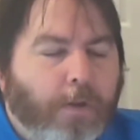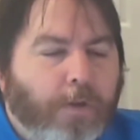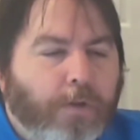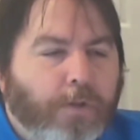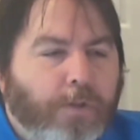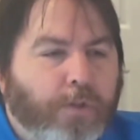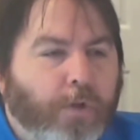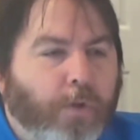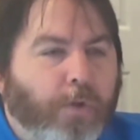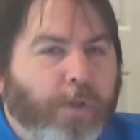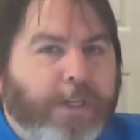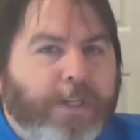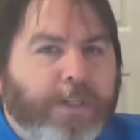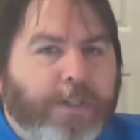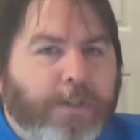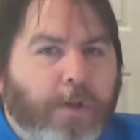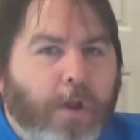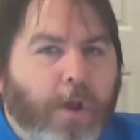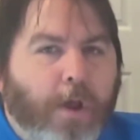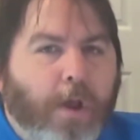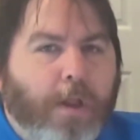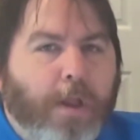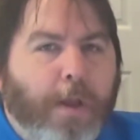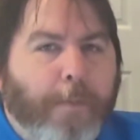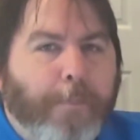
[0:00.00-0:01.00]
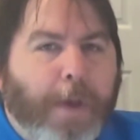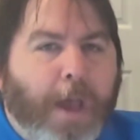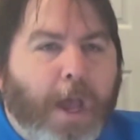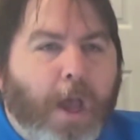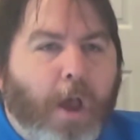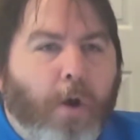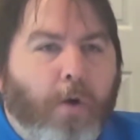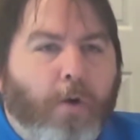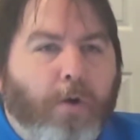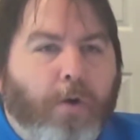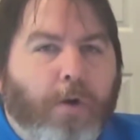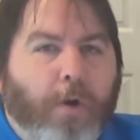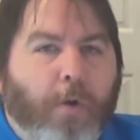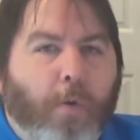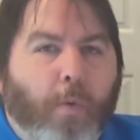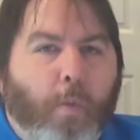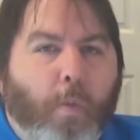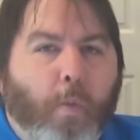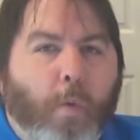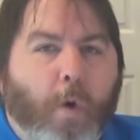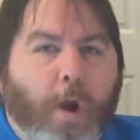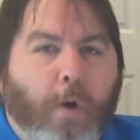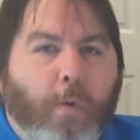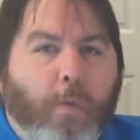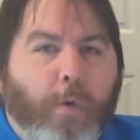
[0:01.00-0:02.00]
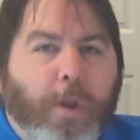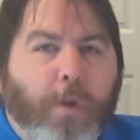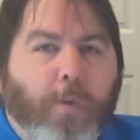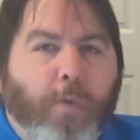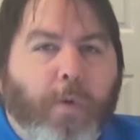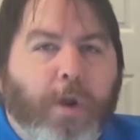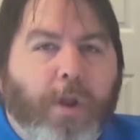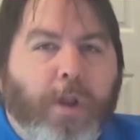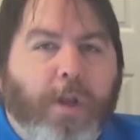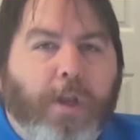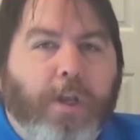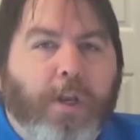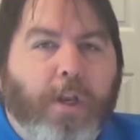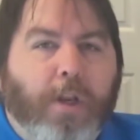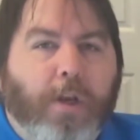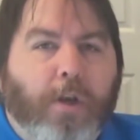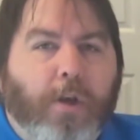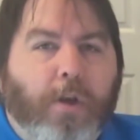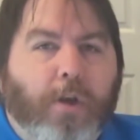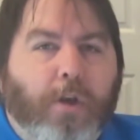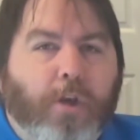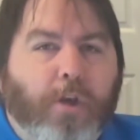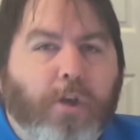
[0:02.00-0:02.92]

So let's talk about what we would